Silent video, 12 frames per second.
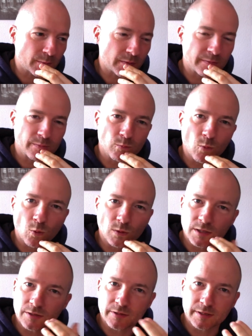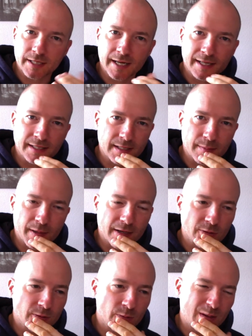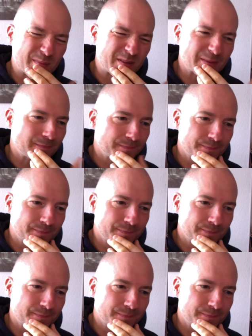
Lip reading: with water and getting into the battery and all that, but